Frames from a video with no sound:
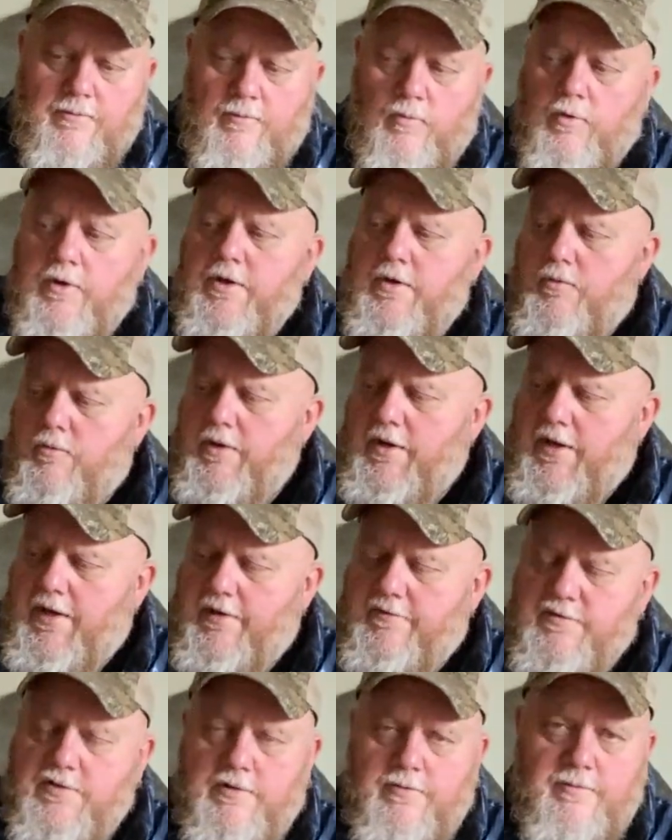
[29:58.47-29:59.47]
we
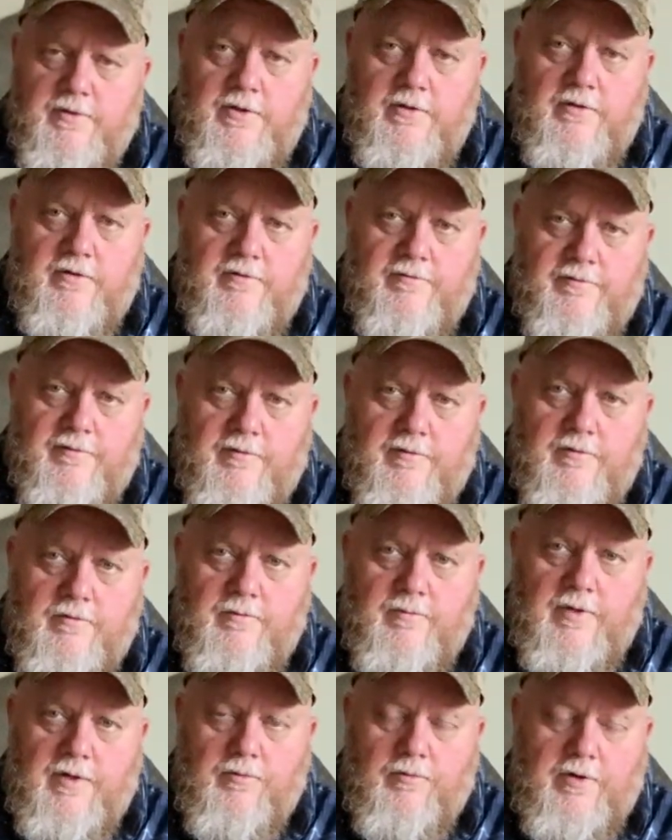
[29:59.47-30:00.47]
have some here for
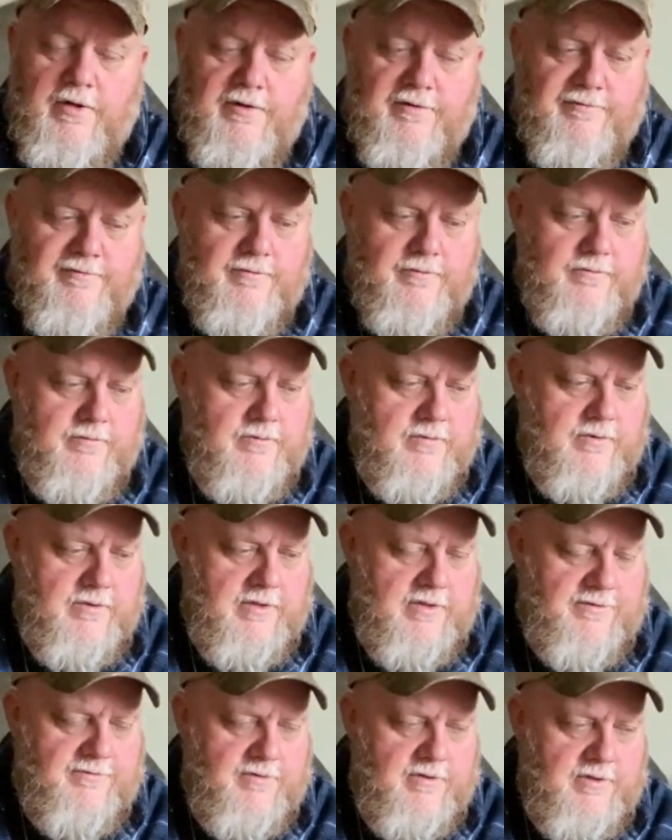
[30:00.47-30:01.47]
my wife and
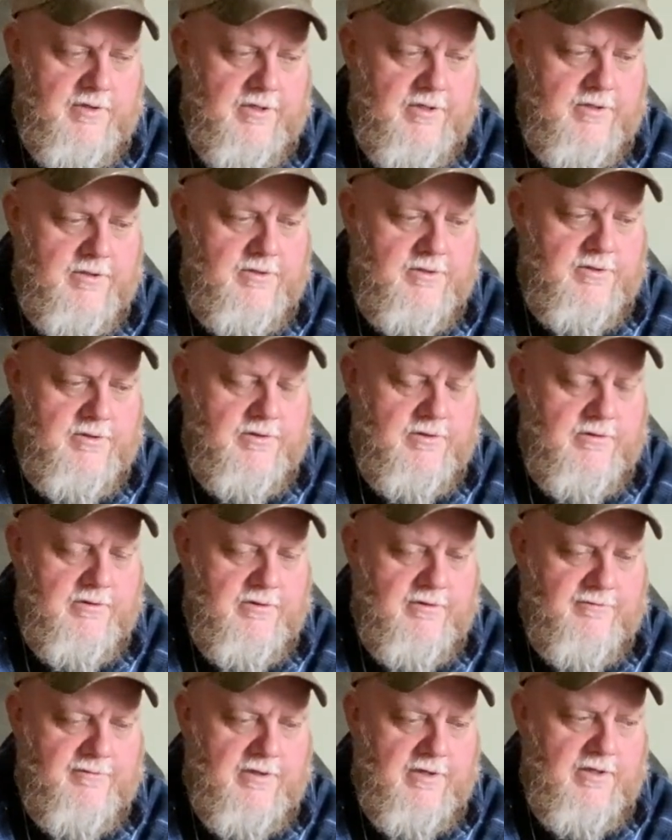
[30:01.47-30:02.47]
even the kids
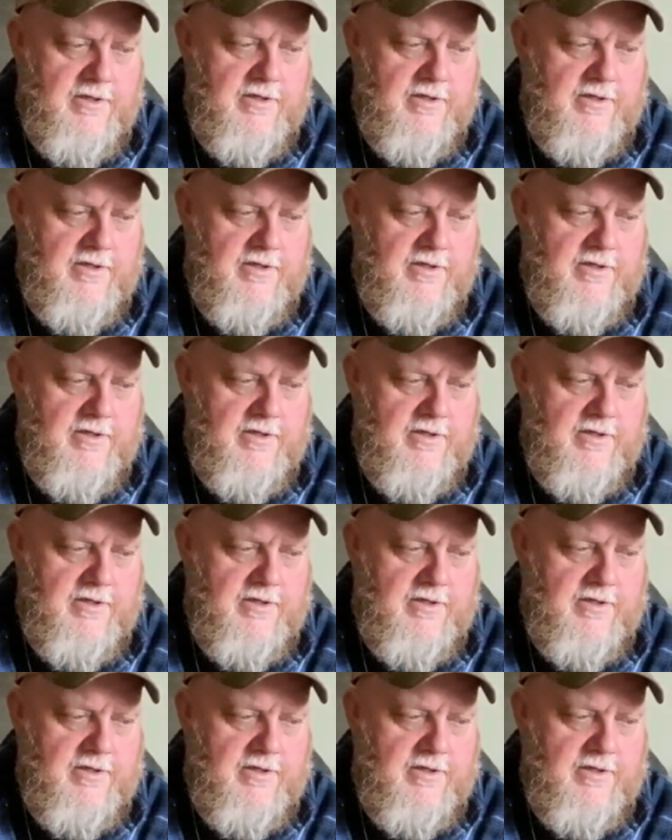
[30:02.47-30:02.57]
if they